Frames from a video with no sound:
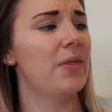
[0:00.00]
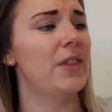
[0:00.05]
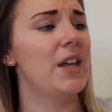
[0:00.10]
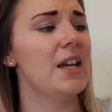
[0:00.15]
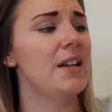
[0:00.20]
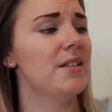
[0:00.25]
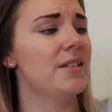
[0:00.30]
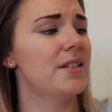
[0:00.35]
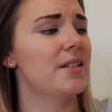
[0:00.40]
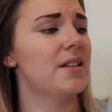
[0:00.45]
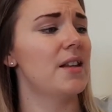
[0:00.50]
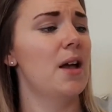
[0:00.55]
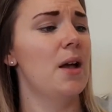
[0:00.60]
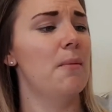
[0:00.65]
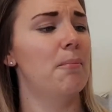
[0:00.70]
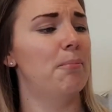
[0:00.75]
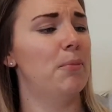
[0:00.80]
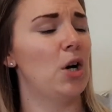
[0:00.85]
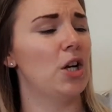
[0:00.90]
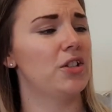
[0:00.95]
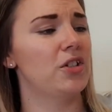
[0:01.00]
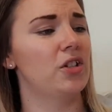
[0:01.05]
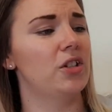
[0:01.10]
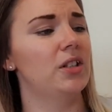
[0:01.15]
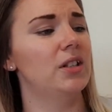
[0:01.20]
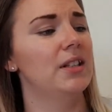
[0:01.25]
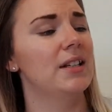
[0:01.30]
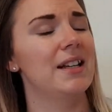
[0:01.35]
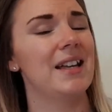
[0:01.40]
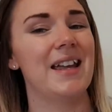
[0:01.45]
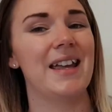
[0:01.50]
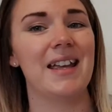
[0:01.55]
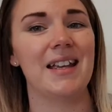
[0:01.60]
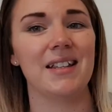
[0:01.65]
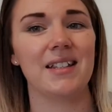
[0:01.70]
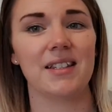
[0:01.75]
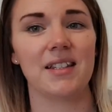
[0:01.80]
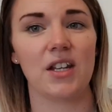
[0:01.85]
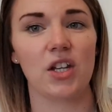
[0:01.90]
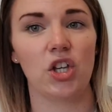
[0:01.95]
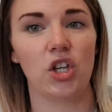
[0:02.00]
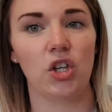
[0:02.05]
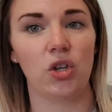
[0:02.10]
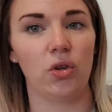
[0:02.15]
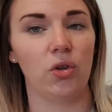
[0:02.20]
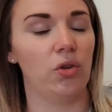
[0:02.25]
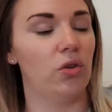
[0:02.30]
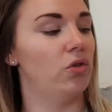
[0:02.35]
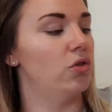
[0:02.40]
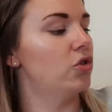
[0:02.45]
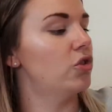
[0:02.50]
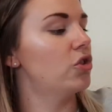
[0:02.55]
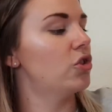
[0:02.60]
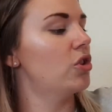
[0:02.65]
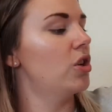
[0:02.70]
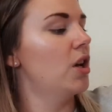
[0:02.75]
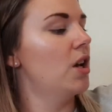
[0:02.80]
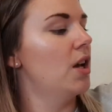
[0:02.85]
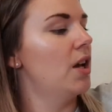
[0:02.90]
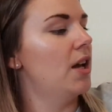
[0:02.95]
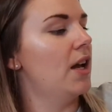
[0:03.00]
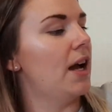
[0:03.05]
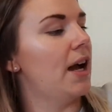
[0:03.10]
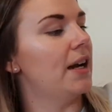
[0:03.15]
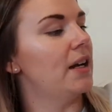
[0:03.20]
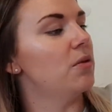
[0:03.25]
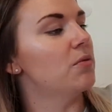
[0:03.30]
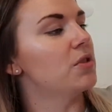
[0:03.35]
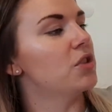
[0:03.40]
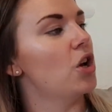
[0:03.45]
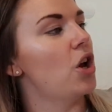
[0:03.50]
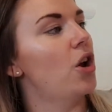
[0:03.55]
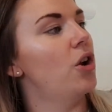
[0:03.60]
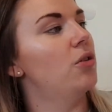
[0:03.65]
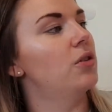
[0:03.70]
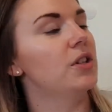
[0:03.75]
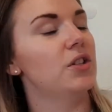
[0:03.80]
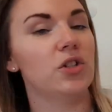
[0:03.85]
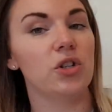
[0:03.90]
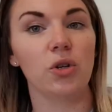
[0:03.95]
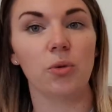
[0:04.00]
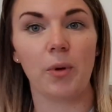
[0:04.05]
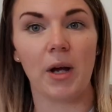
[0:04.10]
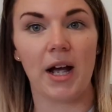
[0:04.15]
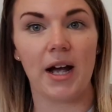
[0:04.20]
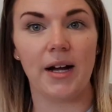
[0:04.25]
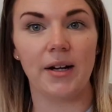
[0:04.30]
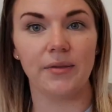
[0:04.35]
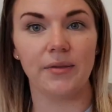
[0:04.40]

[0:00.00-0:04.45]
This bottle is huge. And it was only £2,